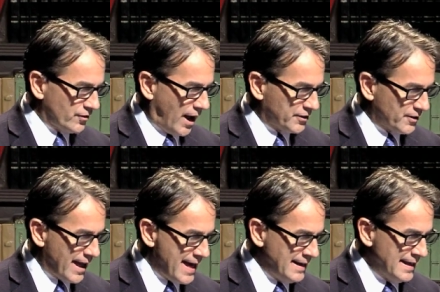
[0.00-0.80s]
on her
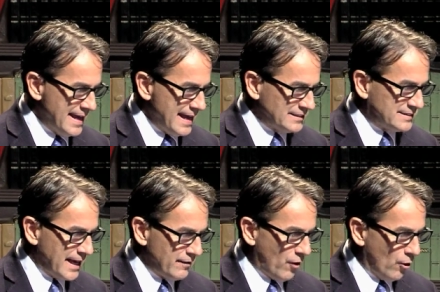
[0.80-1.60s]
head instead
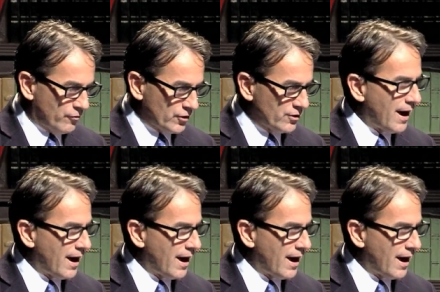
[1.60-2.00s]
of over her